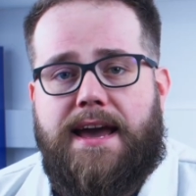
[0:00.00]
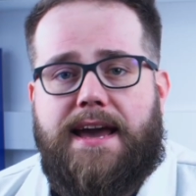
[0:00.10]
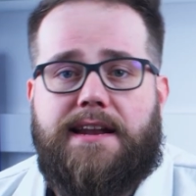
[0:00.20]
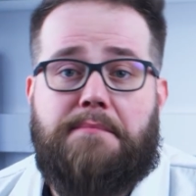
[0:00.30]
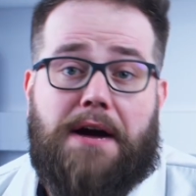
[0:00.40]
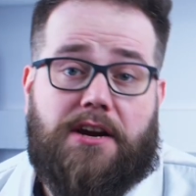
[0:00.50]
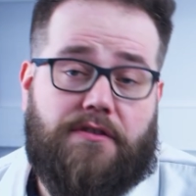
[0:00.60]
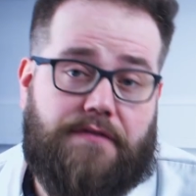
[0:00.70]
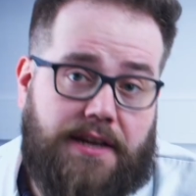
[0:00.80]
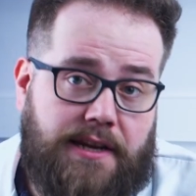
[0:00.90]
In a
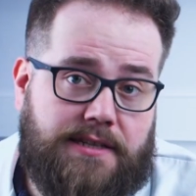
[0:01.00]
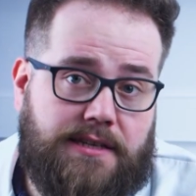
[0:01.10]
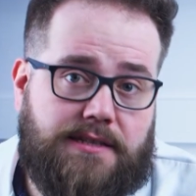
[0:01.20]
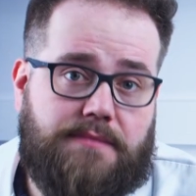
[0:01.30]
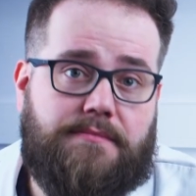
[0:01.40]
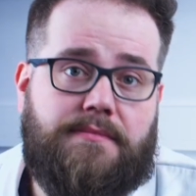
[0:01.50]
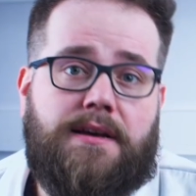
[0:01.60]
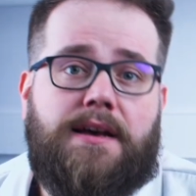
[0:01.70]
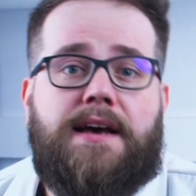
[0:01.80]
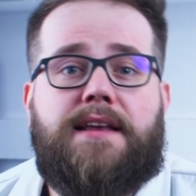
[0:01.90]
microfluidic system,
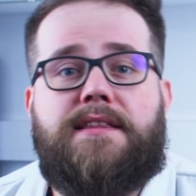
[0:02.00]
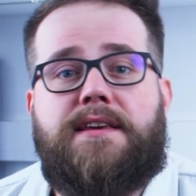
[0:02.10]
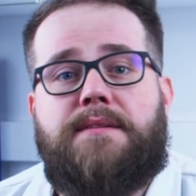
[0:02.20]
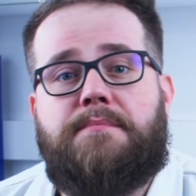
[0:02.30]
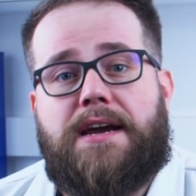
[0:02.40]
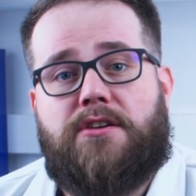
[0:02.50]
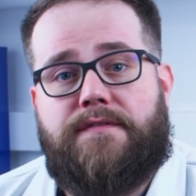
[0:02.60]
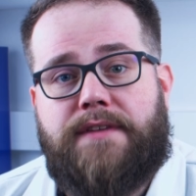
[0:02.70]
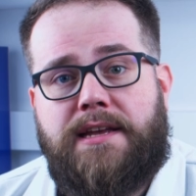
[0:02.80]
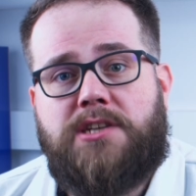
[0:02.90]
the
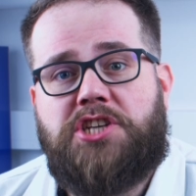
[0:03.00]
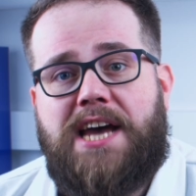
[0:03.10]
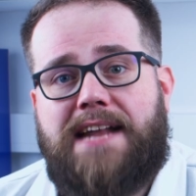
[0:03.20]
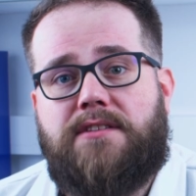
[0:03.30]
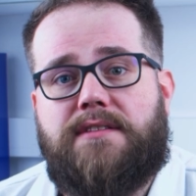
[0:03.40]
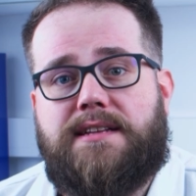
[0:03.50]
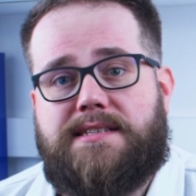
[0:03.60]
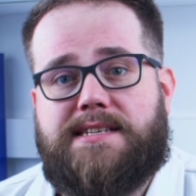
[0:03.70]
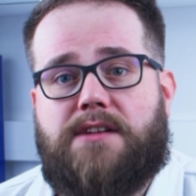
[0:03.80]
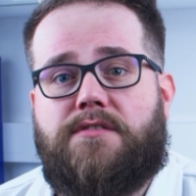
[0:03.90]
microfluidic channel
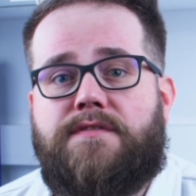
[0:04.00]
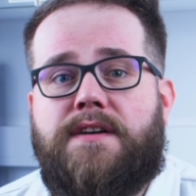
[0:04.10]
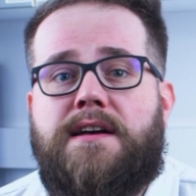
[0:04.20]
itself